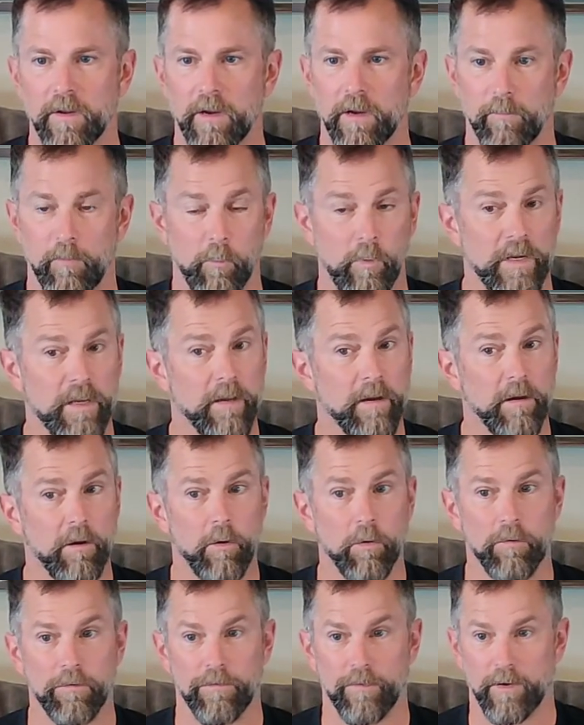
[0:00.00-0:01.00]
I mean, we can
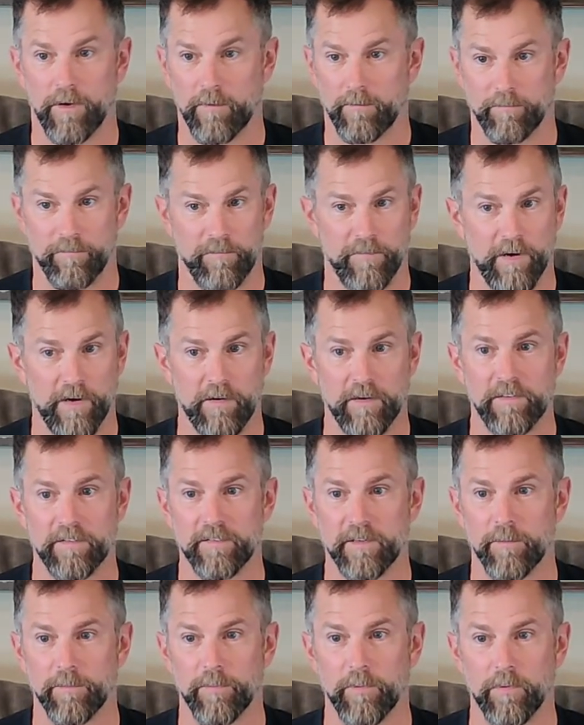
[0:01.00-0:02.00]
go from very
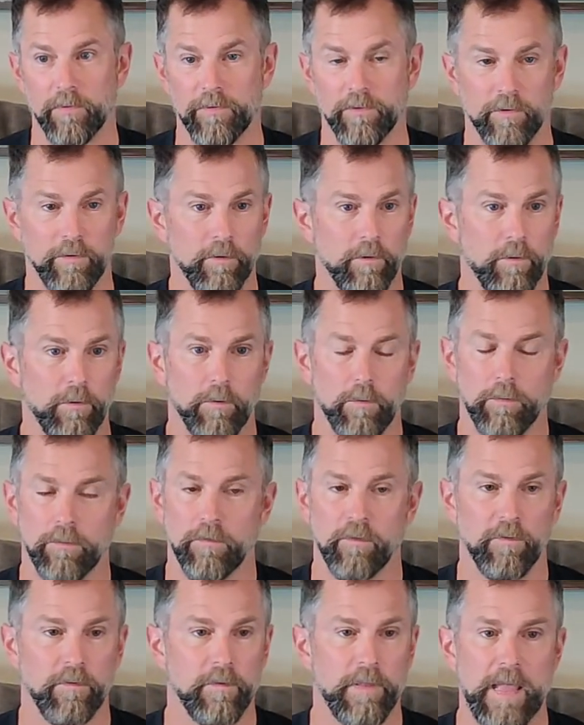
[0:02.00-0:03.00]
simple
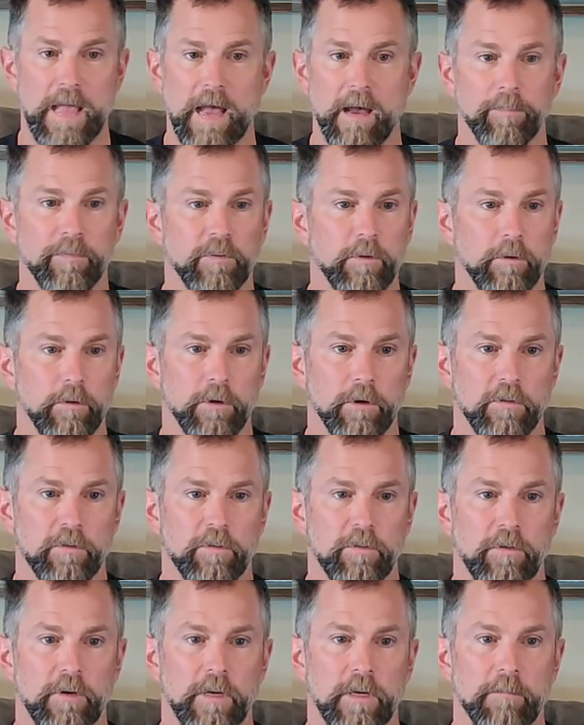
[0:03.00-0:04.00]
to the absolute
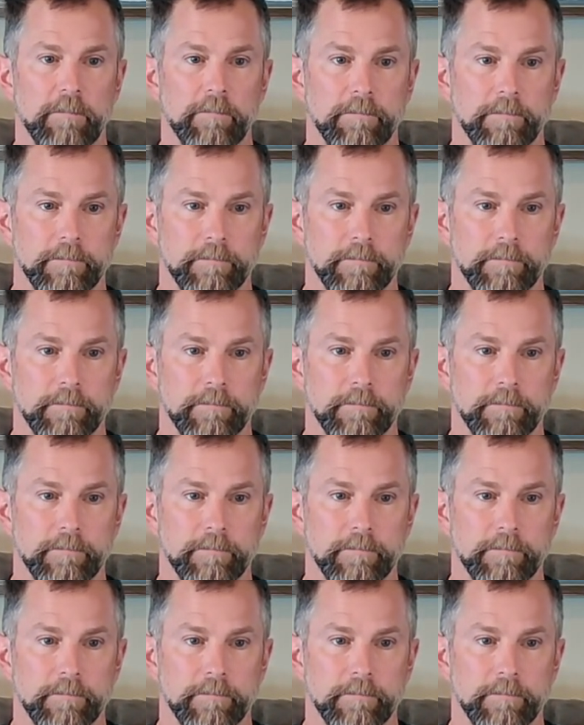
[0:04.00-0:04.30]
extreme.